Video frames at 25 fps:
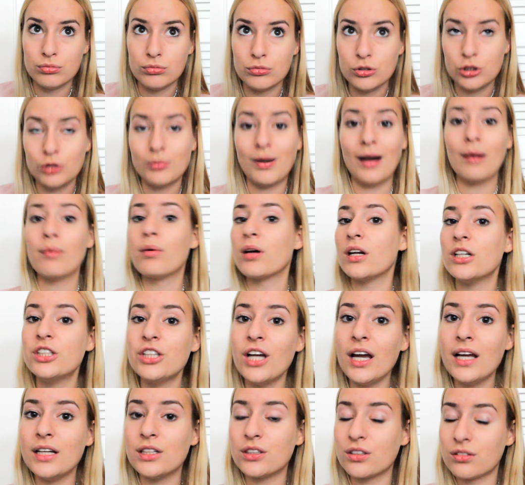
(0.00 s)
you might want to
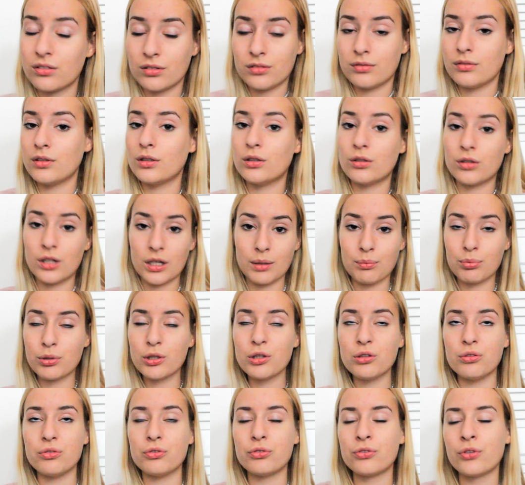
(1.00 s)
change or
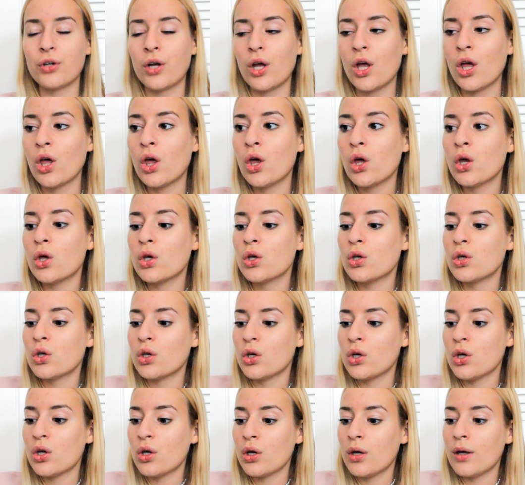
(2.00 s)
improve.
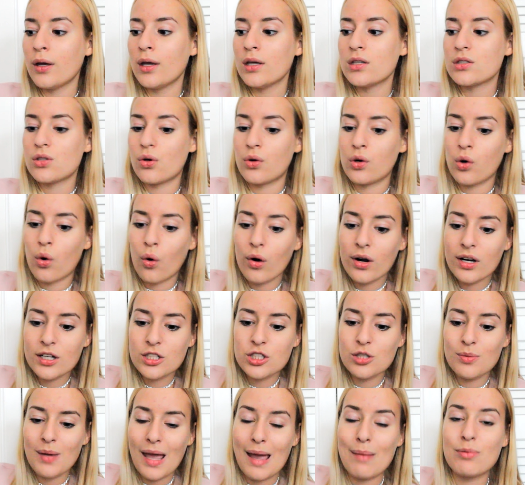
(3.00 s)
So in order
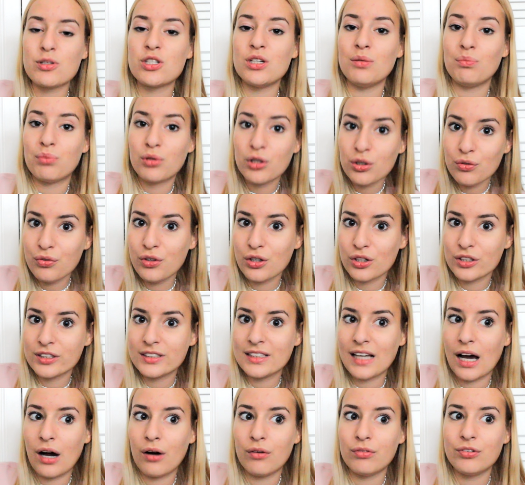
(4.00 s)
to be able to improve
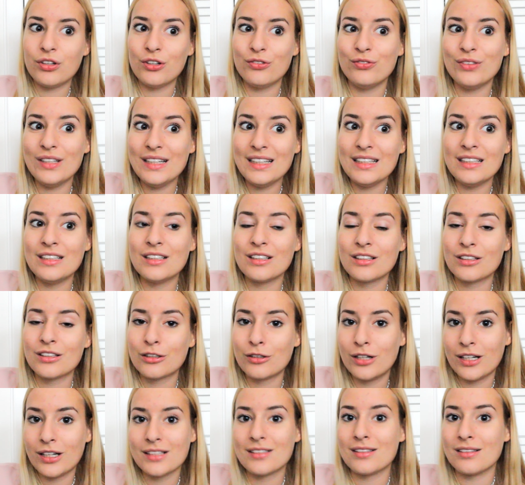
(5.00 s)
yourself, you need
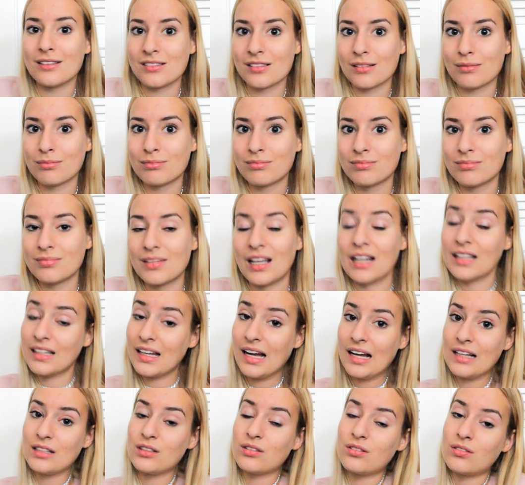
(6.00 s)
criticism, and
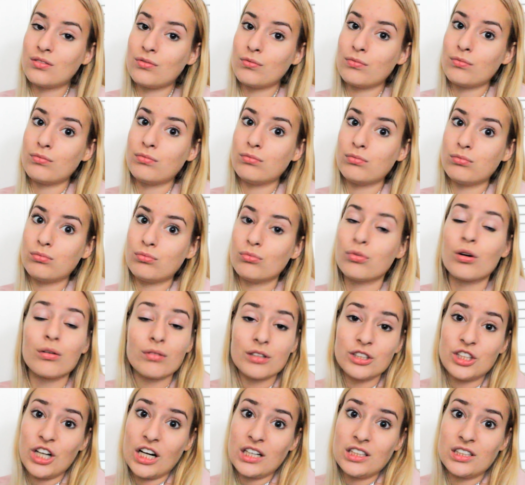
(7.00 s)
that's what
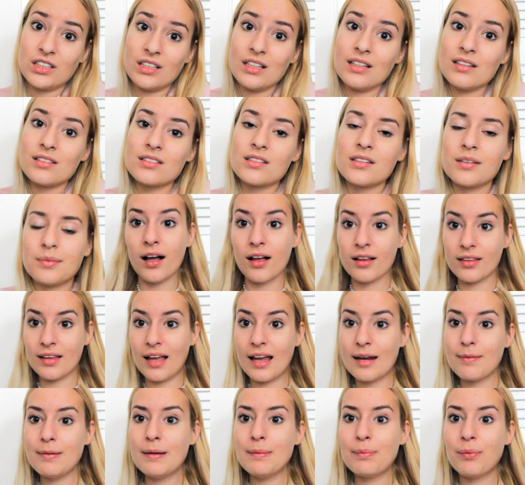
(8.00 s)
rejection is. A
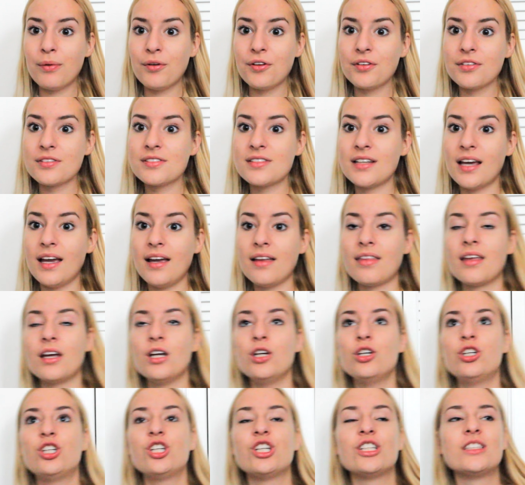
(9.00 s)
lot of people say
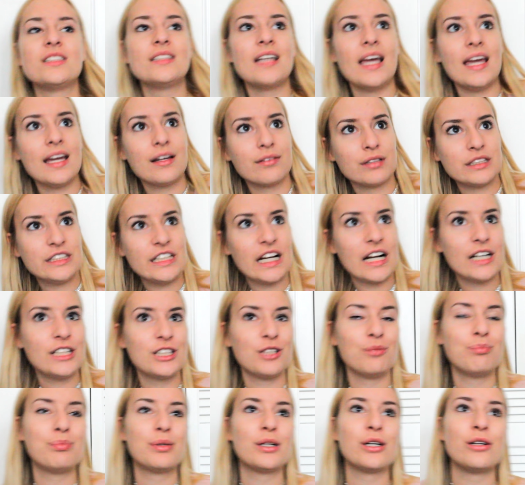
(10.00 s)
that you shouldn't take
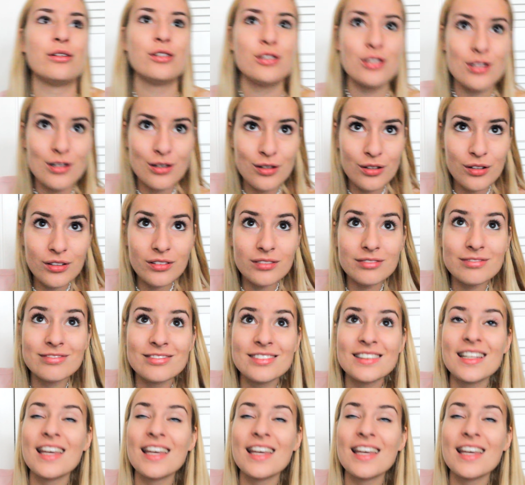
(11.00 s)
rejection personal,